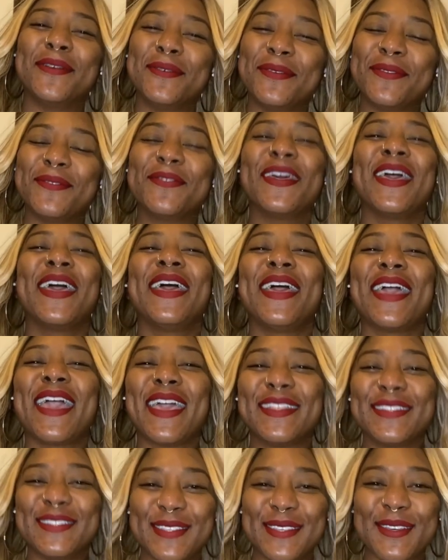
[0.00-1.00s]
Um,
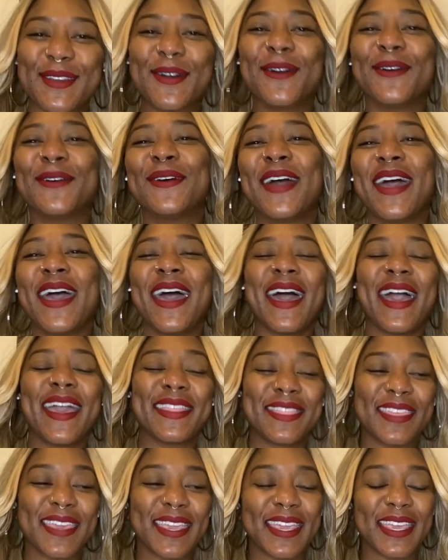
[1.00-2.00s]
and so
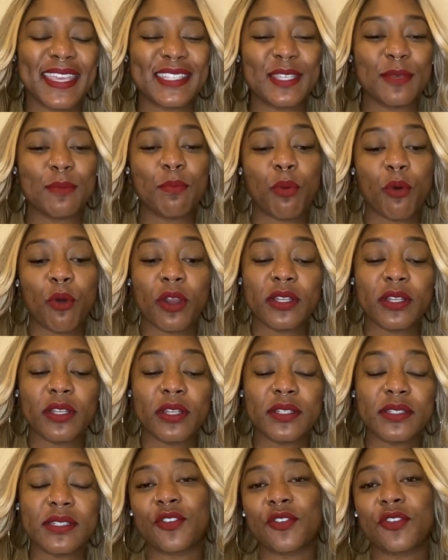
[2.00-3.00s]
I think it's
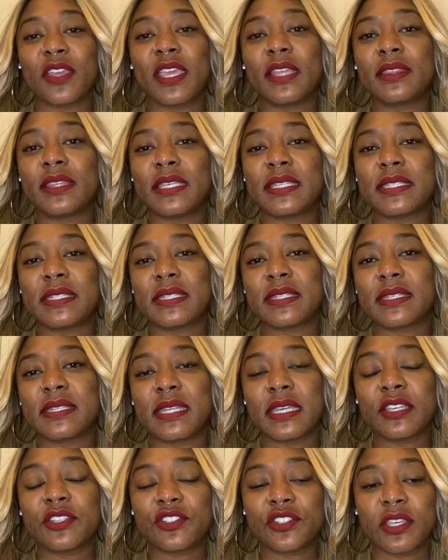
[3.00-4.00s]
important to create these
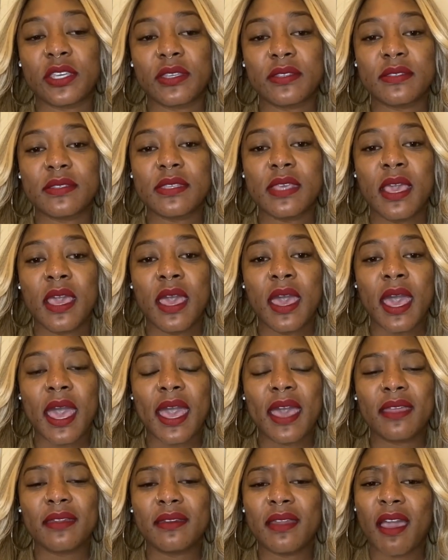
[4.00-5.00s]
distinctions,
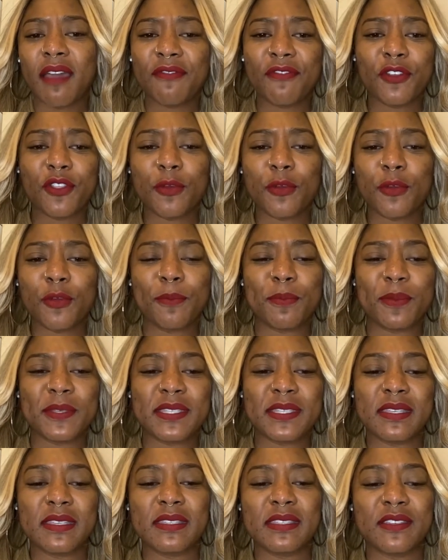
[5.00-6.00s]
uh, not for the
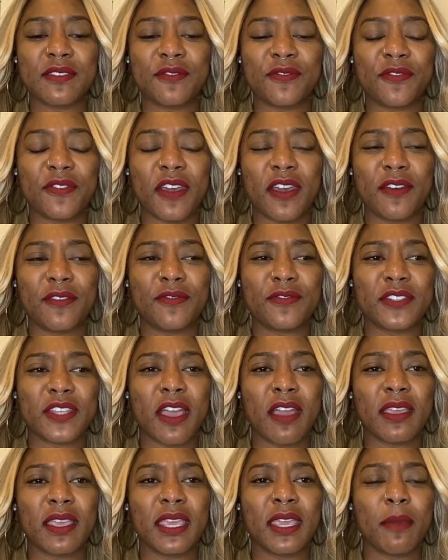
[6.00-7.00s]
purposes of, of
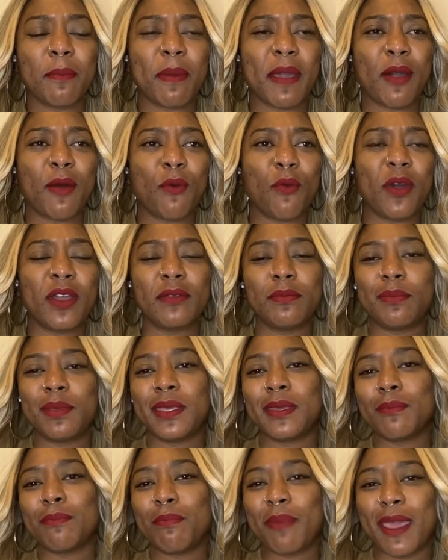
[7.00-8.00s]
talking about one
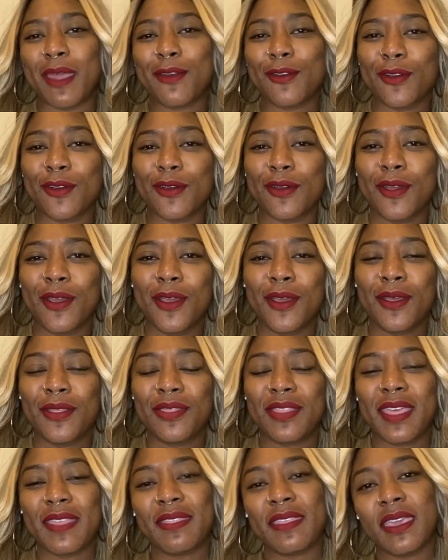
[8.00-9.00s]
being better
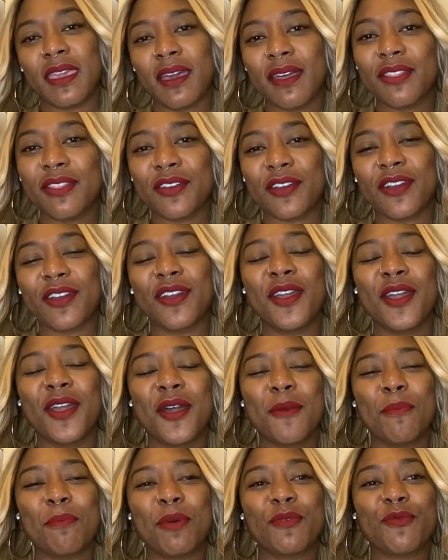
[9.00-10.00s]
than the other,
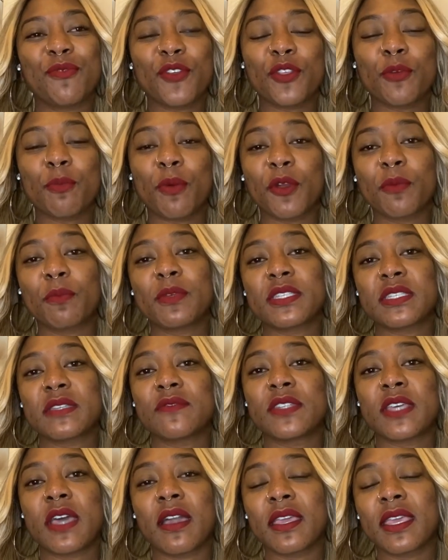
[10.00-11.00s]
but for the purpose
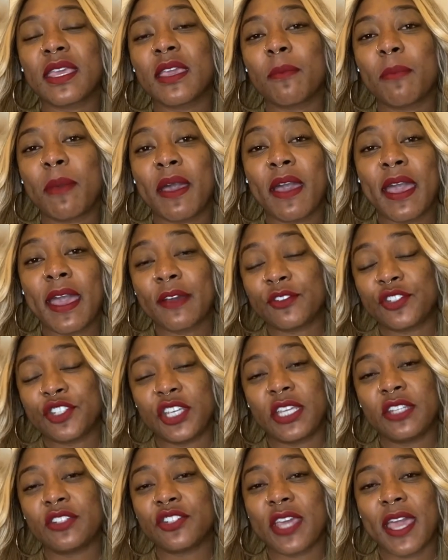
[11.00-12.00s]
of talking about how
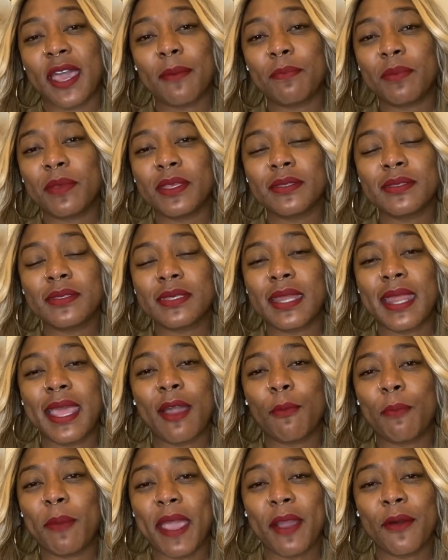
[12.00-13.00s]
change happens and
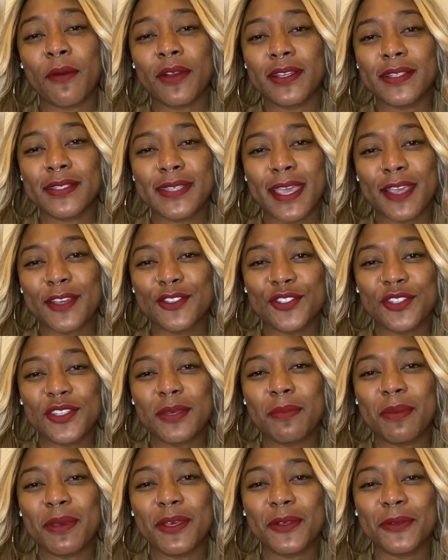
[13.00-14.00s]
how power is
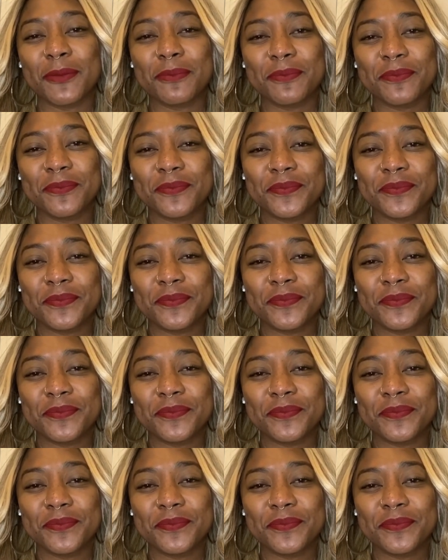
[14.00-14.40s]
actually built.